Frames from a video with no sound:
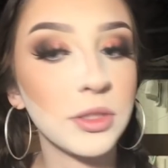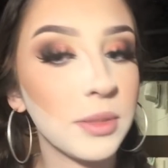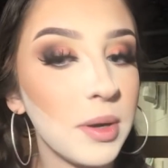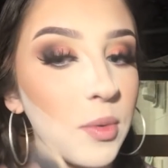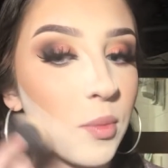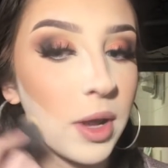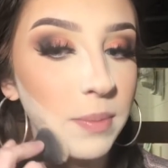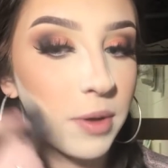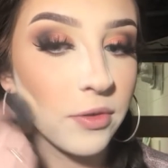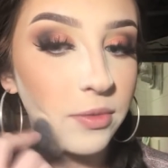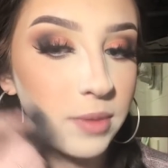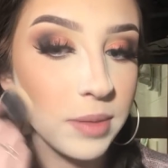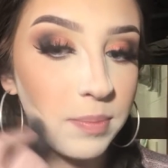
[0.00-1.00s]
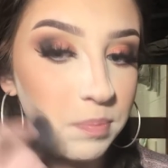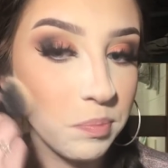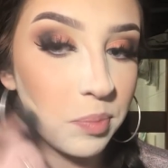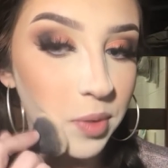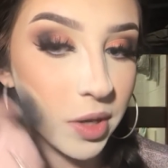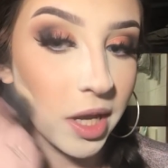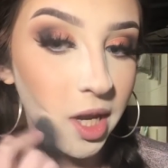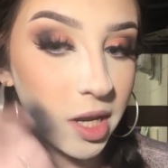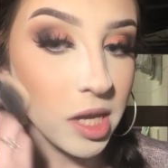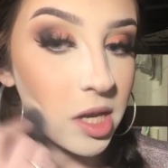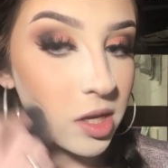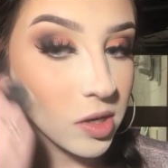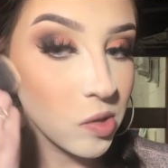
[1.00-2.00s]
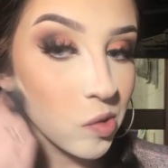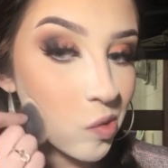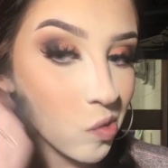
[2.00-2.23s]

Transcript: So I'm going to wipe off my bake.